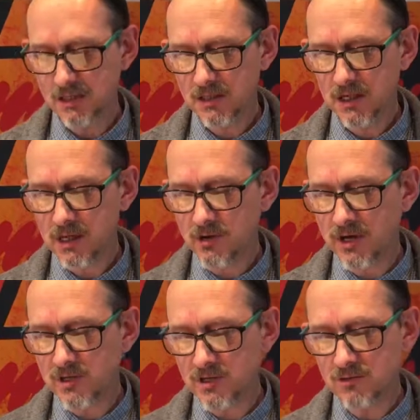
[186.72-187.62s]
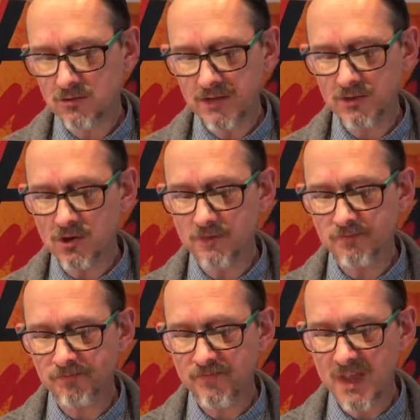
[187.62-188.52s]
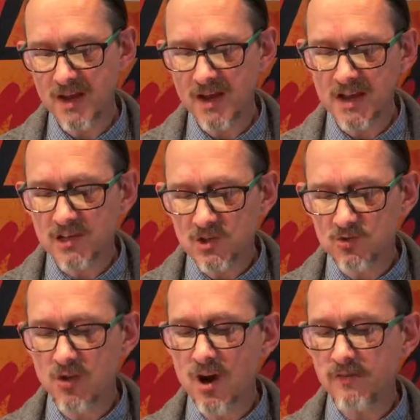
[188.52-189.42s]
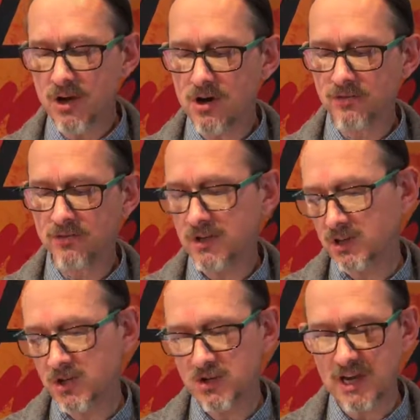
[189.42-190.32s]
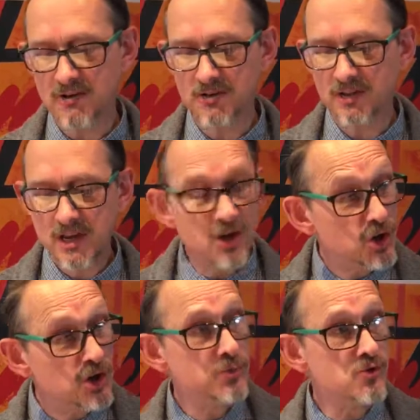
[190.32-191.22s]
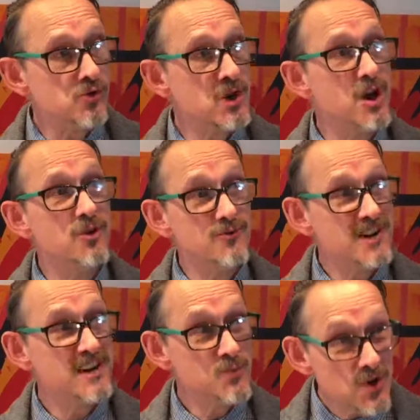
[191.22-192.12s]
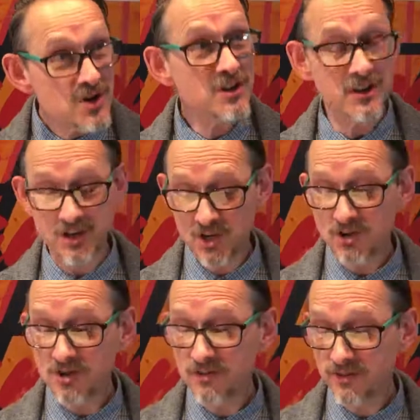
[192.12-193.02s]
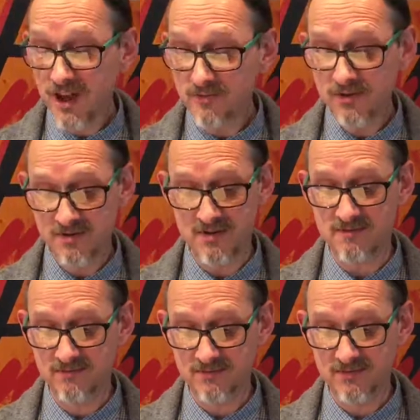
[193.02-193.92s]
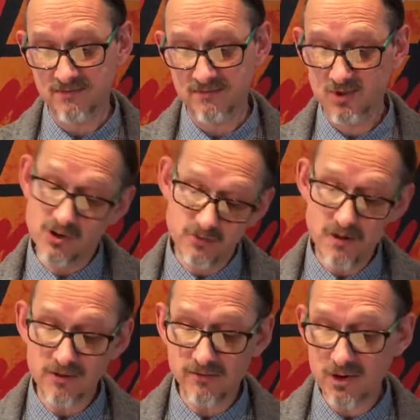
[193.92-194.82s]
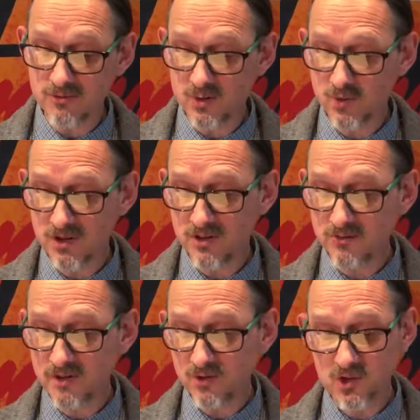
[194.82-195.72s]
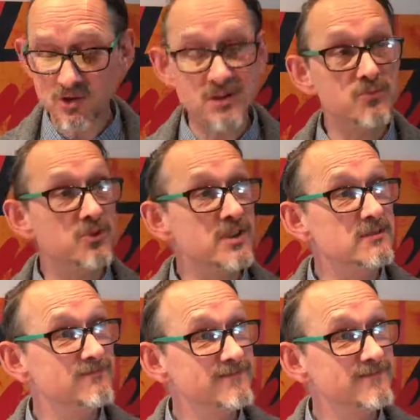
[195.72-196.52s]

Teddy Gray still lives on and is thriving after it turns out that their herbals really were the cure for everything, coronavirus being the real turning point.